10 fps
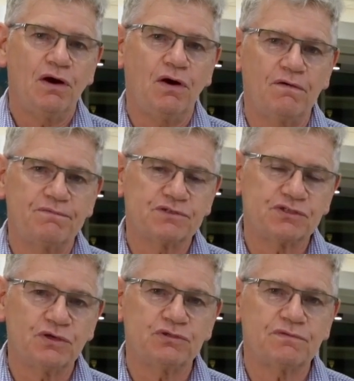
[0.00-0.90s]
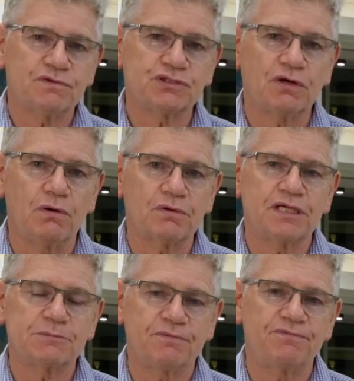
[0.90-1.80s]
of surgery of the shoulder
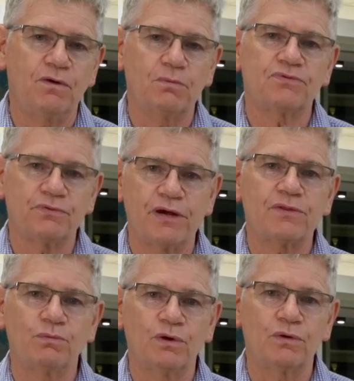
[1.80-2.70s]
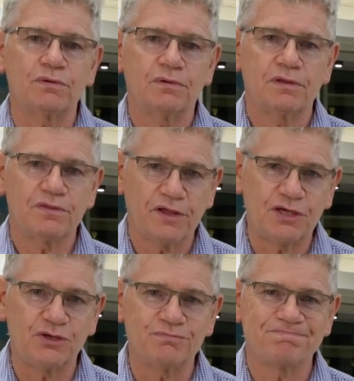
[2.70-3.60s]
is performed throughout the world.
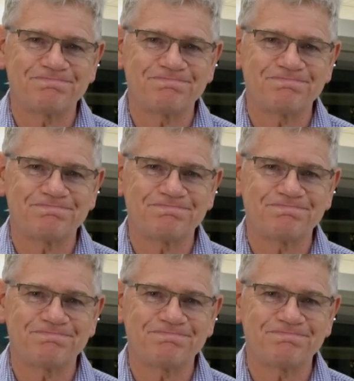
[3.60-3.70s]
Thank you.